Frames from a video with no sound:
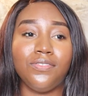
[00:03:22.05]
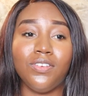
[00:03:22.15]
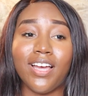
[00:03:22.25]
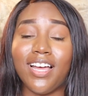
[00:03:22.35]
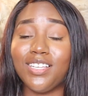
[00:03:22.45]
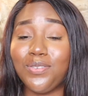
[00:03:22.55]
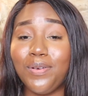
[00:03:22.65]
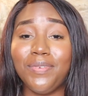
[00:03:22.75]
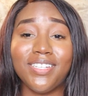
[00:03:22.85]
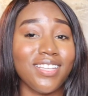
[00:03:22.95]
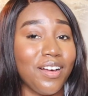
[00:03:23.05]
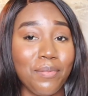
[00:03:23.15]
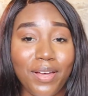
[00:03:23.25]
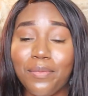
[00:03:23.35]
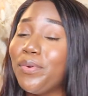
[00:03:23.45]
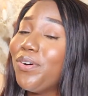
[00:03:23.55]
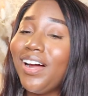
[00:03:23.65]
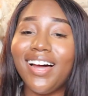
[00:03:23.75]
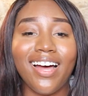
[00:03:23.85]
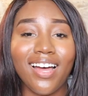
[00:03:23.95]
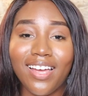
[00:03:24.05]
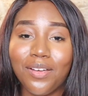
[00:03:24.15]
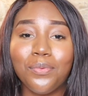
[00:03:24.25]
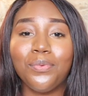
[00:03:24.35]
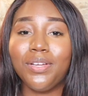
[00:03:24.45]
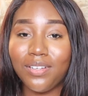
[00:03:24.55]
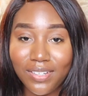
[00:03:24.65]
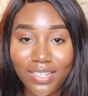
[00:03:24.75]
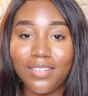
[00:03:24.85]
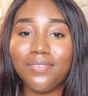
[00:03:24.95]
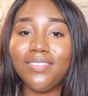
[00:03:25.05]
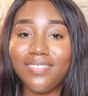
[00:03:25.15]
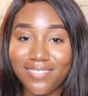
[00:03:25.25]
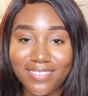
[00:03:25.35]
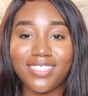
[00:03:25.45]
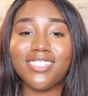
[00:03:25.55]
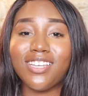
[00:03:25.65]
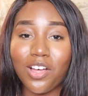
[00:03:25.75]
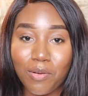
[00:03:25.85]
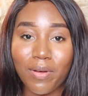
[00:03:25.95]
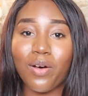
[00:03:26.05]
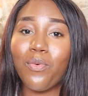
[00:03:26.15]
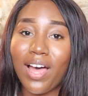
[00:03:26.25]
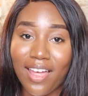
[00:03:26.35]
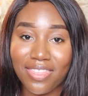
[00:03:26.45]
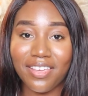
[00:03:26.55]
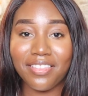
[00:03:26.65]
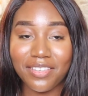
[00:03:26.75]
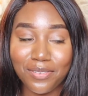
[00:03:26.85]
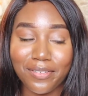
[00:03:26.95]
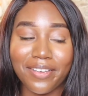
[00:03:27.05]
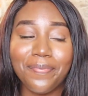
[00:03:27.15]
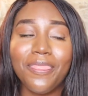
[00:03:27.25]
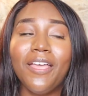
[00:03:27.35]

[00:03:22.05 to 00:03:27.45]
If you guys want me to talk about it more, I will love to talk about why I think this way.